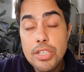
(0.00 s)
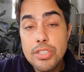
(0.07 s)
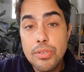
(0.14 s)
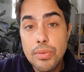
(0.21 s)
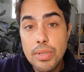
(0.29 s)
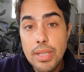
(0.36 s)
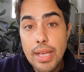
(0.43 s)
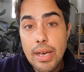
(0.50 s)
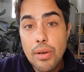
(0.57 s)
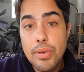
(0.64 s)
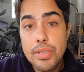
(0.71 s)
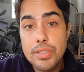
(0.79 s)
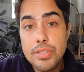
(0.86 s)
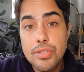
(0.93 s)
to allow
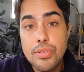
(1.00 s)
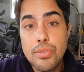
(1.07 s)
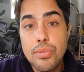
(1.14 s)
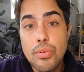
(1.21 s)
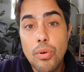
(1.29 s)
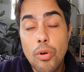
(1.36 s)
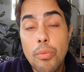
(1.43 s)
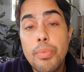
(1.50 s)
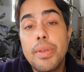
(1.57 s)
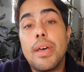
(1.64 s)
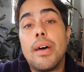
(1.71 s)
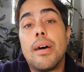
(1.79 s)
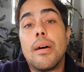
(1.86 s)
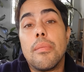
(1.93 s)
it to open
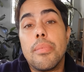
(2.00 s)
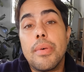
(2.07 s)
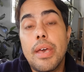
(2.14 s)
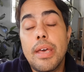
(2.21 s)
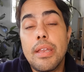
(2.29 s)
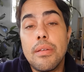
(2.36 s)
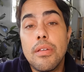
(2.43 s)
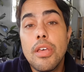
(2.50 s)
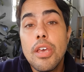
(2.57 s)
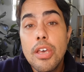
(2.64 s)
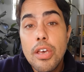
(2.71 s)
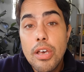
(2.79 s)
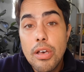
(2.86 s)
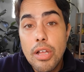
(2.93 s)
up and
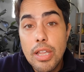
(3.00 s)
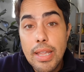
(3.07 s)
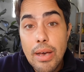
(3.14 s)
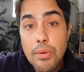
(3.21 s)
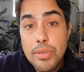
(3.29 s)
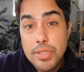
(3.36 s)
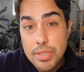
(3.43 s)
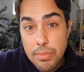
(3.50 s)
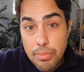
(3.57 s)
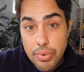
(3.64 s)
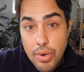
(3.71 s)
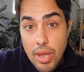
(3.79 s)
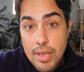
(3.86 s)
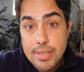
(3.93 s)
allow it to
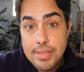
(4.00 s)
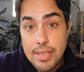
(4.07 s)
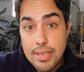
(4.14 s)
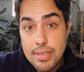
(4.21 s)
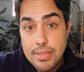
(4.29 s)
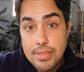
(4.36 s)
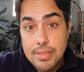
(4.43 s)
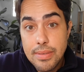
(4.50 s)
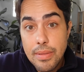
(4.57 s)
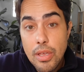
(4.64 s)
process.